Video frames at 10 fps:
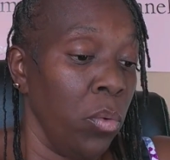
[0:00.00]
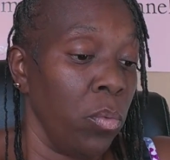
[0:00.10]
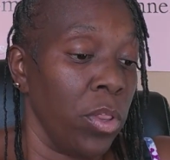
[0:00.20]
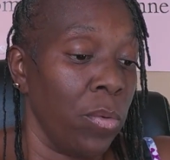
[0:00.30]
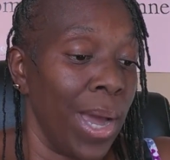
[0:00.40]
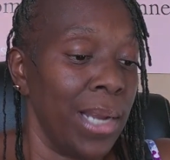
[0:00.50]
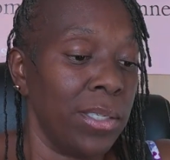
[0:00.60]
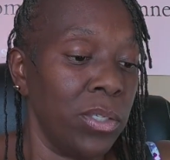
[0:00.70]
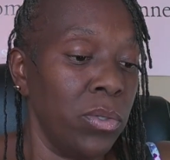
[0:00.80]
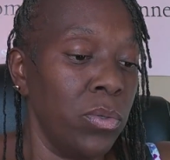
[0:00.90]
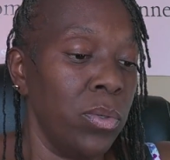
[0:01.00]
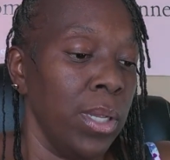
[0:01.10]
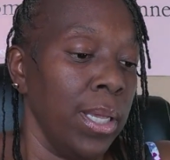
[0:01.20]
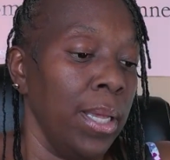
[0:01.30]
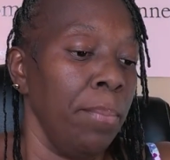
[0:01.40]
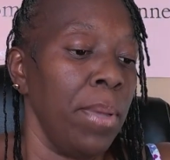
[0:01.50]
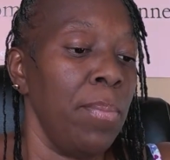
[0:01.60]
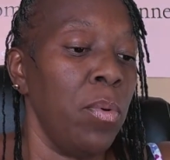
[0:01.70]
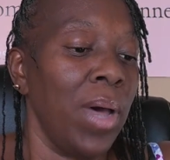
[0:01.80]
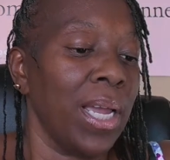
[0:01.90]
With gratitude,
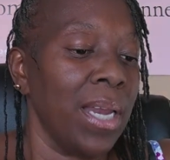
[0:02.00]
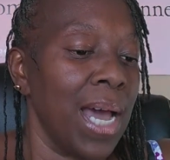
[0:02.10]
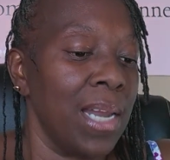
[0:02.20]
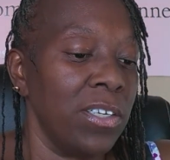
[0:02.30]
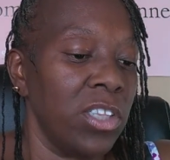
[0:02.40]
people acknowledge